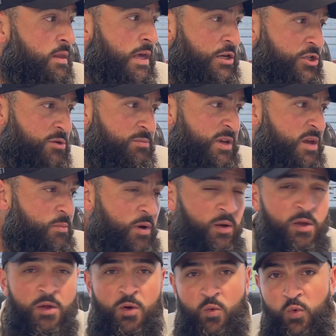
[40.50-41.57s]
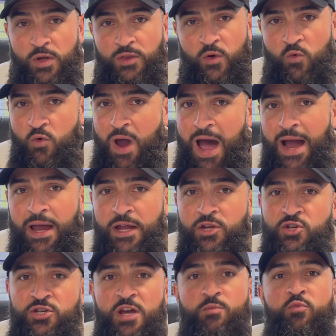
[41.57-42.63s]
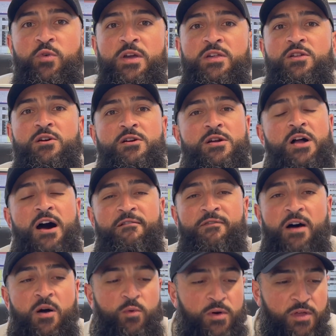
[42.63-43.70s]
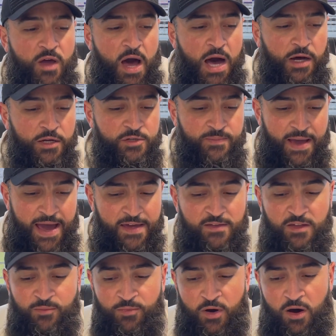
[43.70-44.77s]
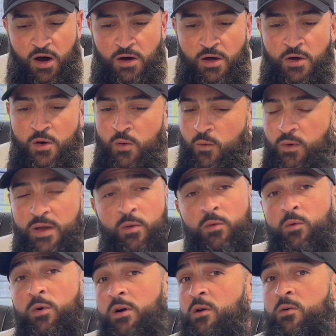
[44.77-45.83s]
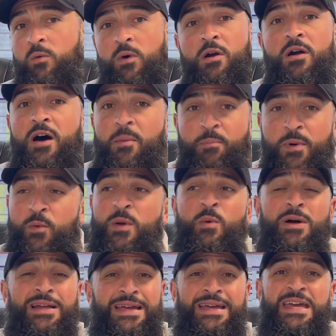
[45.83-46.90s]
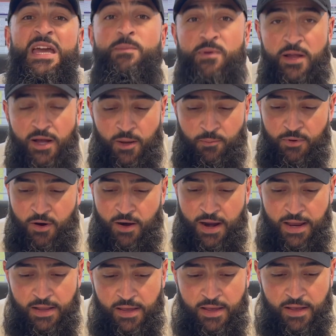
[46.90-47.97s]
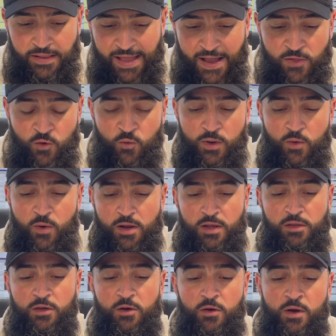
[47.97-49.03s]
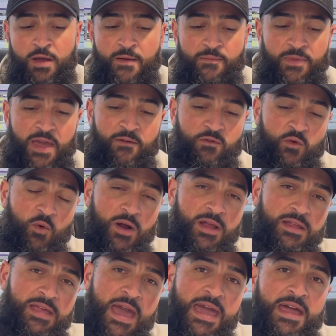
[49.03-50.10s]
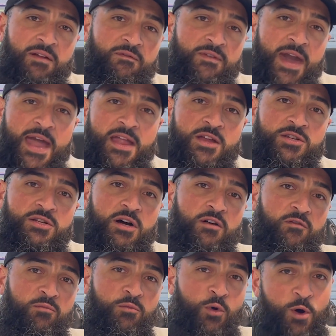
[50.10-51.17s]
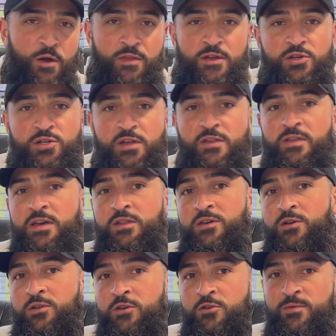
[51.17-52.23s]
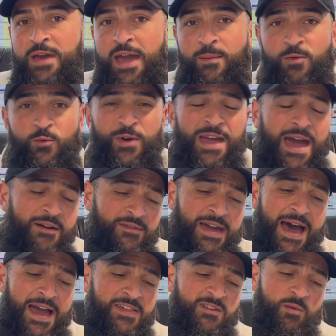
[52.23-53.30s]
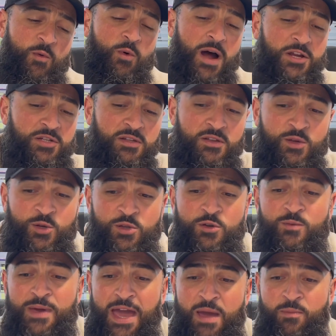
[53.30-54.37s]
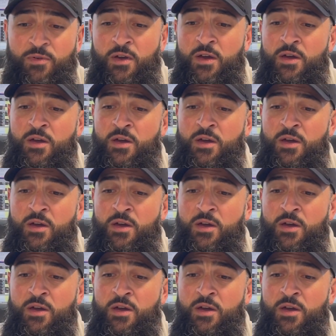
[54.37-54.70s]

they should be. But with the rocket ship we started off on with college basketball, we're up, and we want to keep it up, all right? That's what we want to do. If you want to take advantage of more than just these YouTube games, we have guys that have been watching these YouTube games